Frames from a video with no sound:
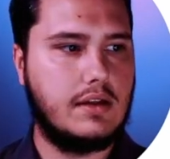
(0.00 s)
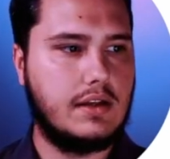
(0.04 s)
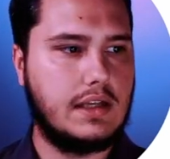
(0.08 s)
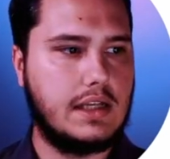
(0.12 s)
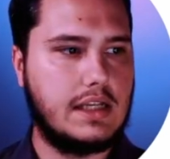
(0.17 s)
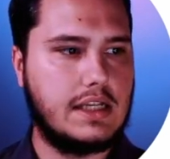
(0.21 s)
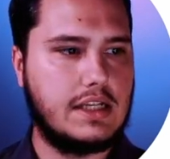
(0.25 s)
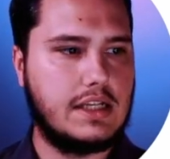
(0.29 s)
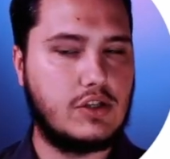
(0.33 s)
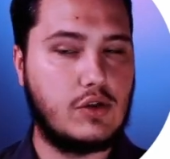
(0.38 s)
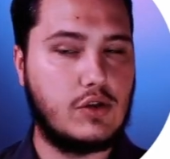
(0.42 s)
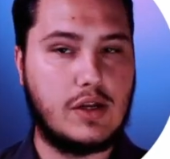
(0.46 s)

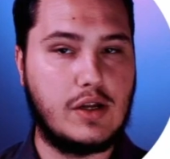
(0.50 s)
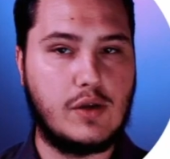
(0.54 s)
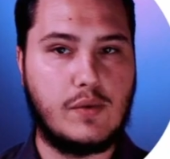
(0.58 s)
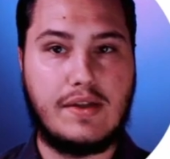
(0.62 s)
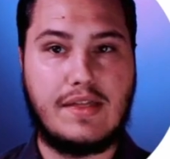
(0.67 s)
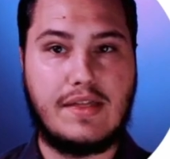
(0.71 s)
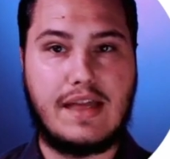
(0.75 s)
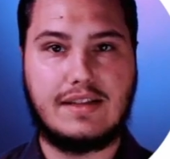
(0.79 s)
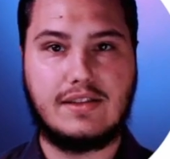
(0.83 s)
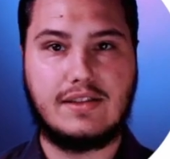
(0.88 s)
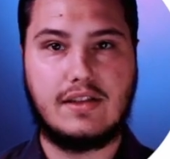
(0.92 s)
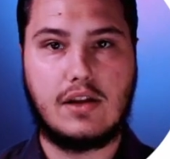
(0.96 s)
So anyway,
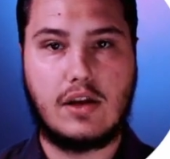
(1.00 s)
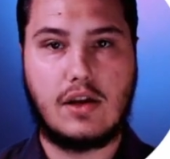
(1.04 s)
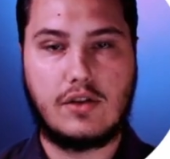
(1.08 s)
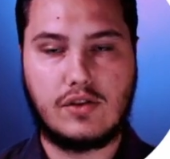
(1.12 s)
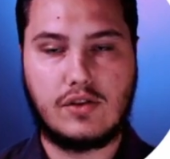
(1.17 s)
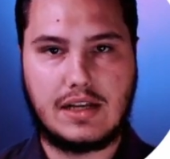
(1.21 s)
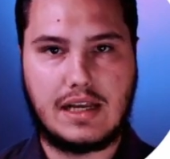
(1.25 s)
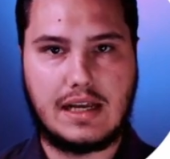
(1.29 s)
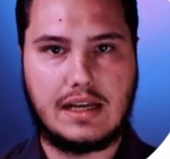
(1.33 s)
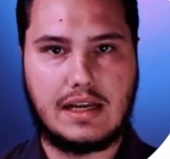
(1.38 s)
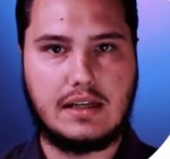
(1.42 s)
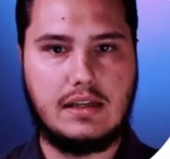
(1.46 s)
that's another
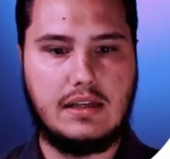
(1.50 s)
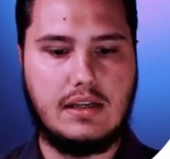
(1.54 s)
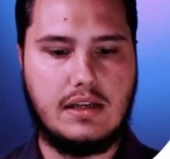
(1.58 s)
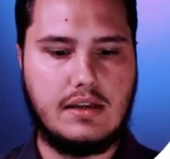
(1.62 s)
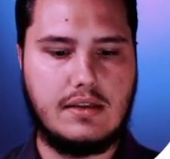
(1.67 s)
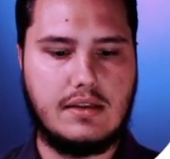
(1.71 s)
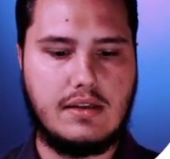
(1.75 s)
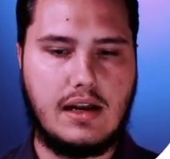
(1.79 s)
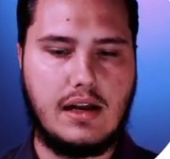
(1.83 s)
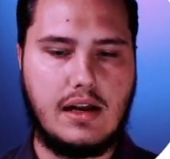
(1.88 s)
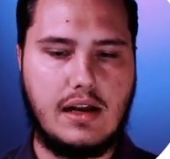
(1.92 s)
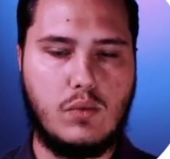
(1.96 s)
technique
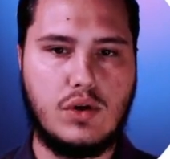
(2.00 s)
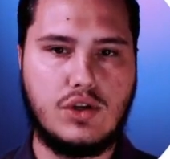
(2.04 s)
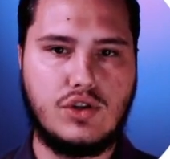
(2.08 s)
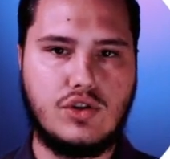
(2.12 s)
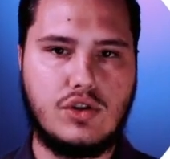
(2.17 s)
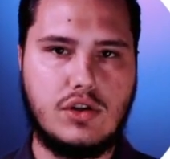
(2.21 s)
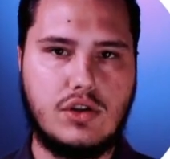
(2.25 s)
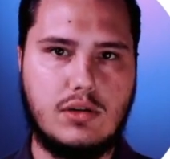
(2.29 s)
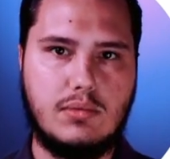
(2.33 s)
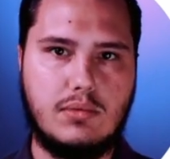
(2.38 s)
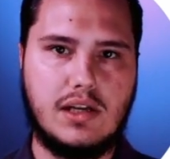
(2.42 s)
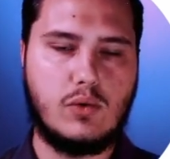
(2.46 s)
that I want you
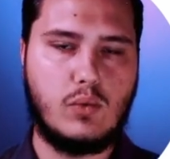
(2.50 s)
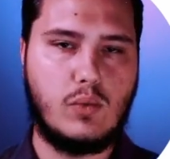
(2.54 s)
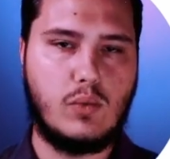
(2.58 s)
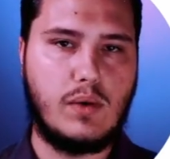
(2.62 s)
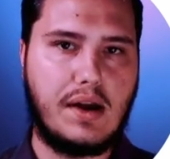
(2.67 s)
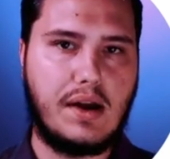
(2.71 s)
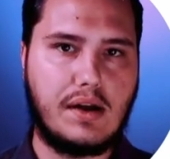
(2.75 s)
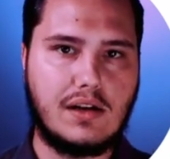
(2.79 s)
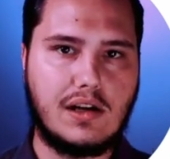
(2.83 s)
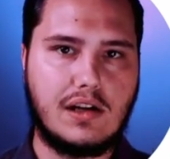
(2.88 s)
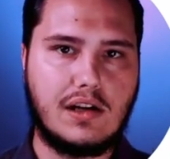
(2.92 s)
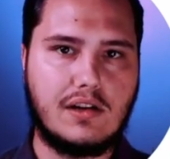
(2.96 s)
to be
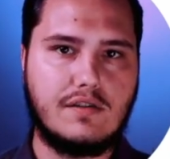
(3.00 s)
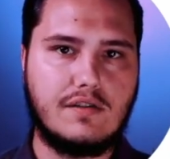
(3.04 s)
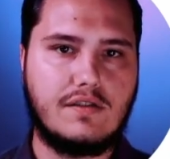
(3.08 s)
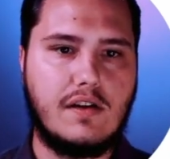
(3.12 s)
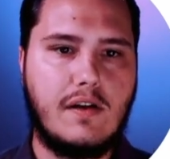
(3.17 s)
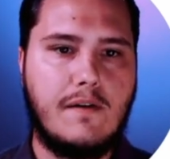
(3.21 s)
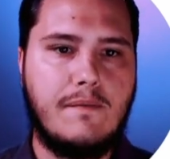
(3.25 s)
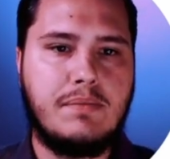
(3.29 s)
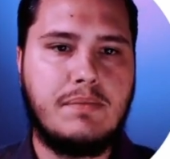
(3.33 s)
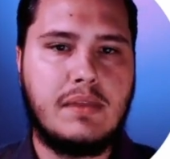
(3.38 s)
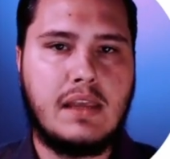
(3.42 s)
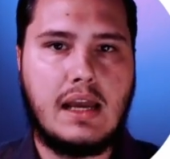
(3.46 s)
aware of
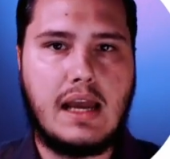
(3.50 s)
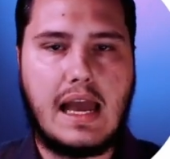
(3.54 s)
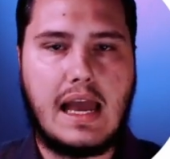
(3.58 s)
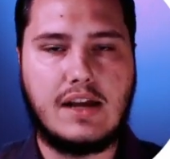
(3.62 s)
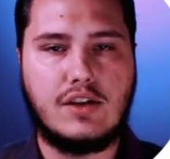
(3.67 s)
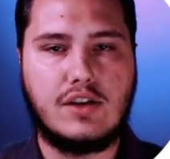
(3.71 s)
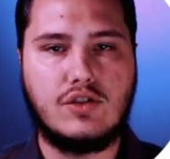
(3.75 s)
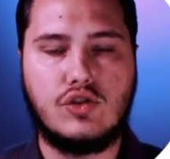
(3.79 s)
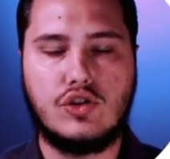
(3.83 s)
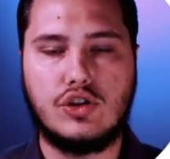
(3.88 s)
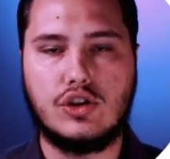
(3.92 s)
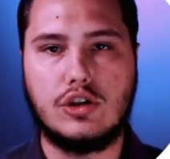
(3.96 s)

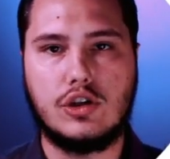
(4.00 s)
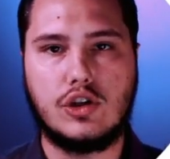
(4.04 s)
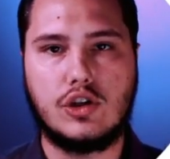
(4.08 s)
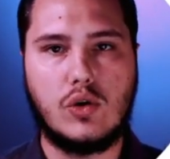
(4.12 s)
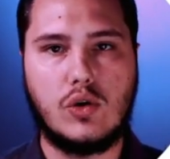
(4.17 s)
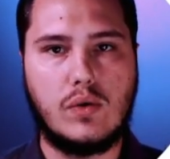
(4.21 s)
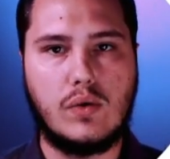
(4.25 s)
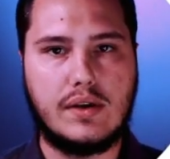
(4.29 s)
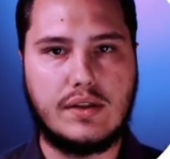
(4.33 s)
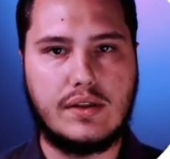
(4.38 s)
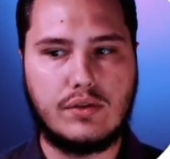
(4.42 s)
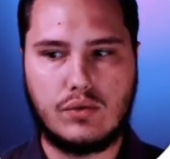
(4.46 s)
as you're
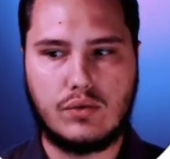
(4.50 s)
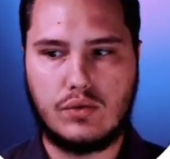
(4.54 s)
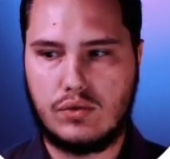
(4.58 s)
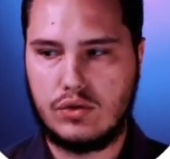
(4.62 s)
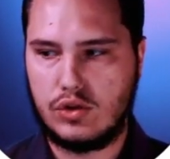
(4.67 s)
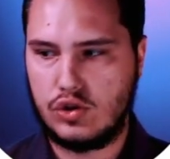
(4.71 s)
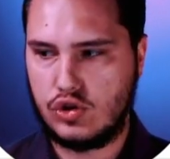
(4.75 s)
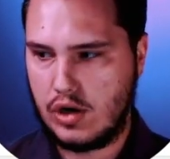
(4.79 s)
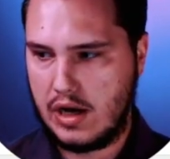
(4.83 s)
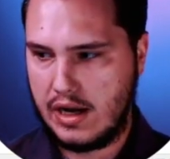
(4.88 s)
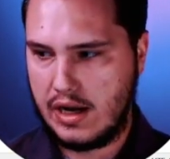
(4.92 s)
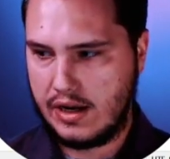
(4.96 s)
going through the
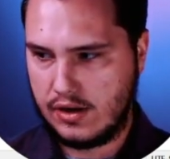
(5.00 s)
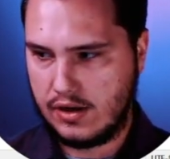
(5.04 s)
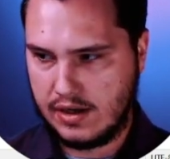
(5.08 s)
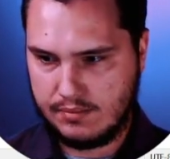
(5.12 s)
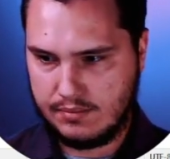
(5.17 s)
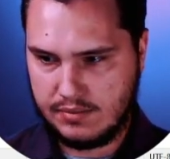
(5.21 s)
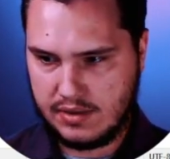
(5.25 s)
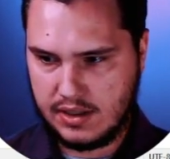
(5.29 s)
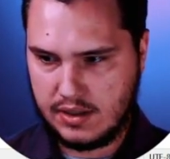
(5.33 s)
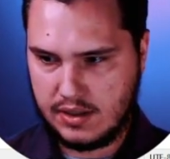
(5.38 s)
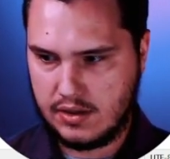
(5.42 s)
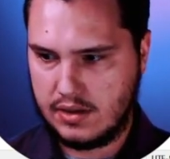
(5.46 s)
Trigram
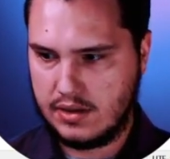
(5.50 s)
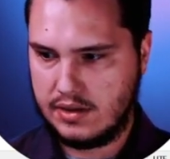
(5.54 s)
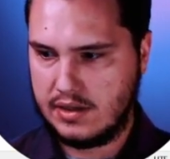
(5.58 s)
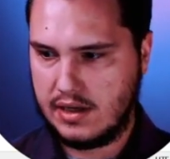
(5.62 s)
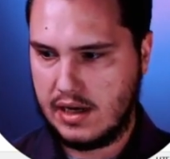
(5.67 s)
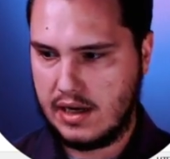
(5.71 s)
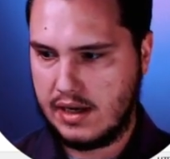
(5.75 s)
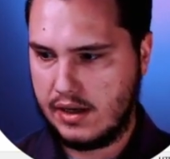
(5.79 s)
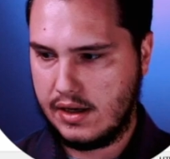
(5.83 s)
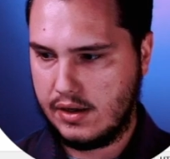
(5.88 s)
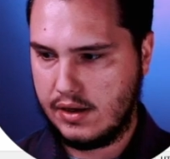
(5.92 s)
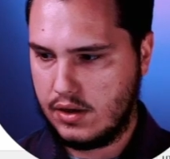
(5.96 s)
tier in
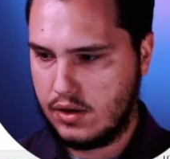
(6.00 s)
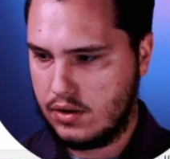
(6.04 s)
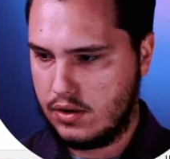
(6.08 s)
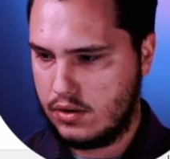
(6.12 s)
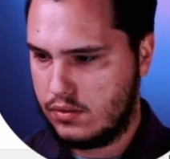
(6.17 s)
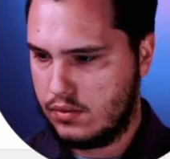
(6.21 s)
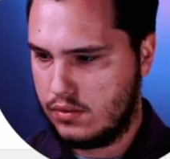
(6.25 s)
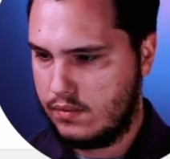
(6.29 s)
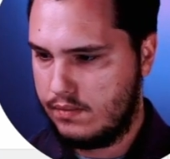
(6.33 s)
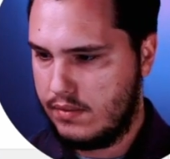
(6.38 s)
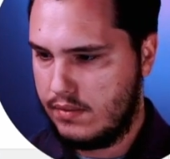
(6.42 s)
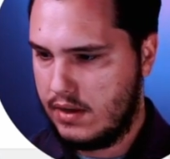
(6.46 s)
.io,